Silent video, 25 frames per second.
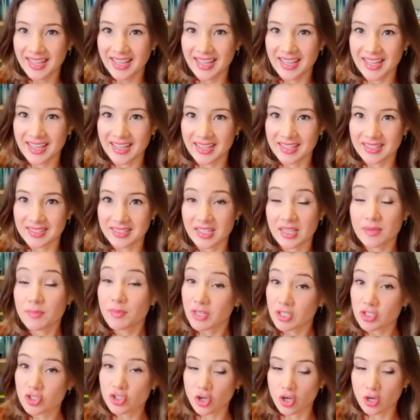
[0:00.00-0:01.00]
And in my
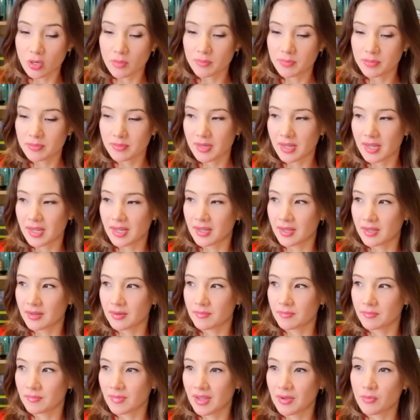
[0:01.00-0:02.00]
job,
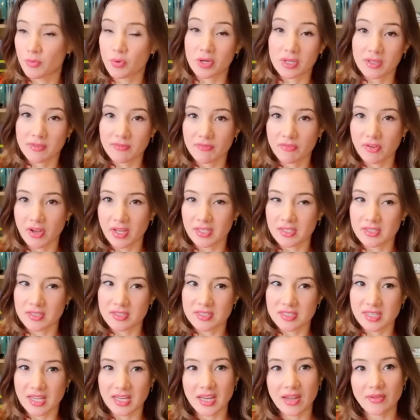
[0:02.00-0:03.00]
I work in
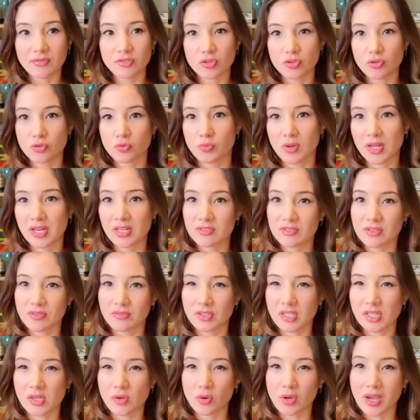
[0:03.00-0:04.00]
finance, I have to do
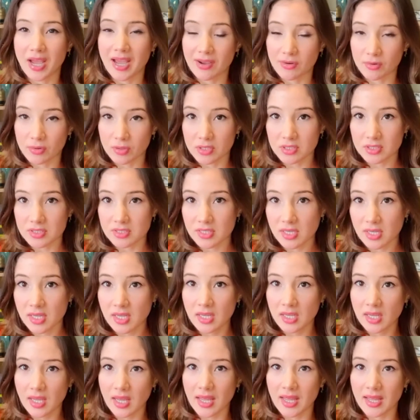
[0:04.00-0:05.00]
relatively long hours.
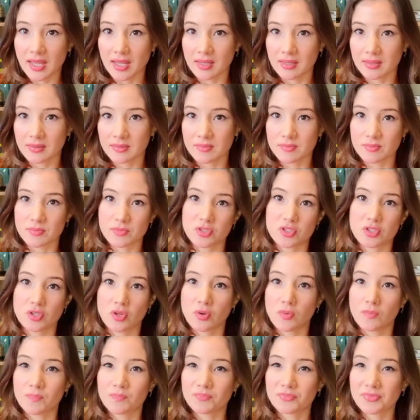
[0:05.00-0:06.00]

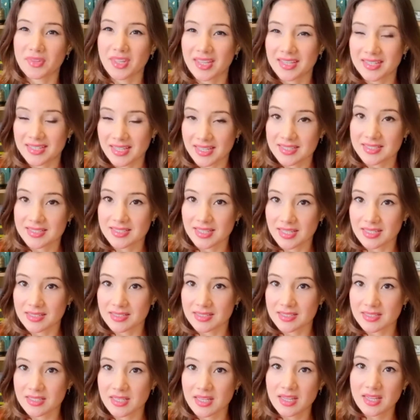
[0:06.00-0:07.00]
So in that
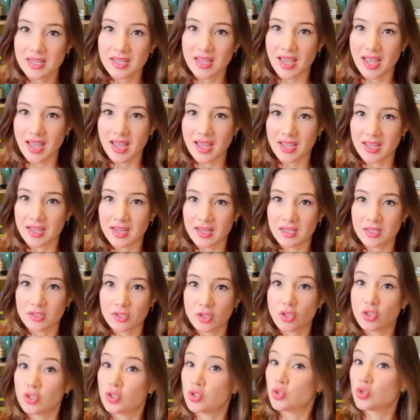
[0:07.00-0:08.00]
sense, I
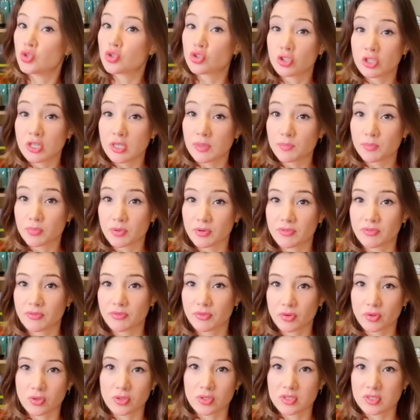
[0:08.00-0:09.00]
usually
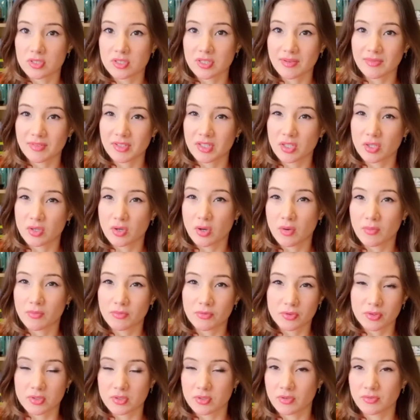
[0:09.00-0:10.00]
preferred having the
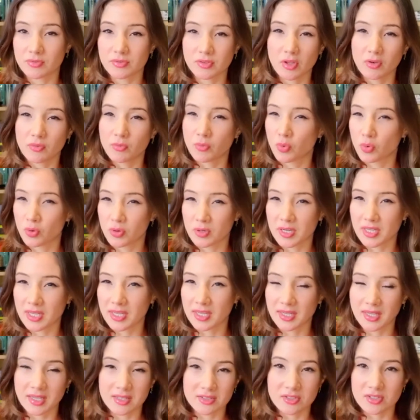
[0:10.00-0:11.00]
comfort of not
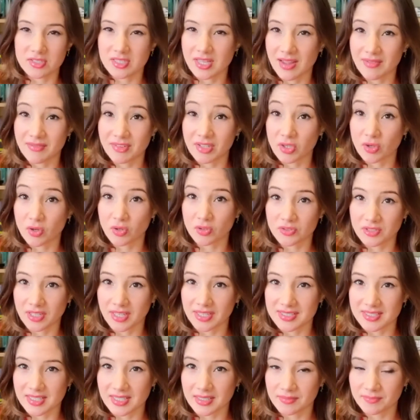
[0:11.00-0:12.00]
worrying and just having
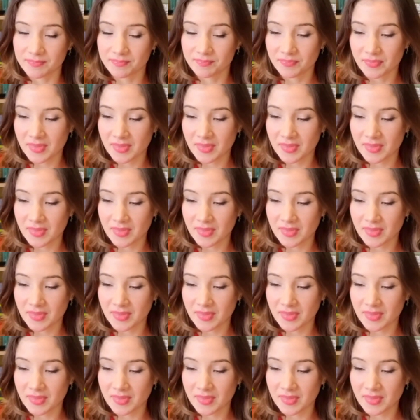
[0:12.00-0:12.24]
contacts in.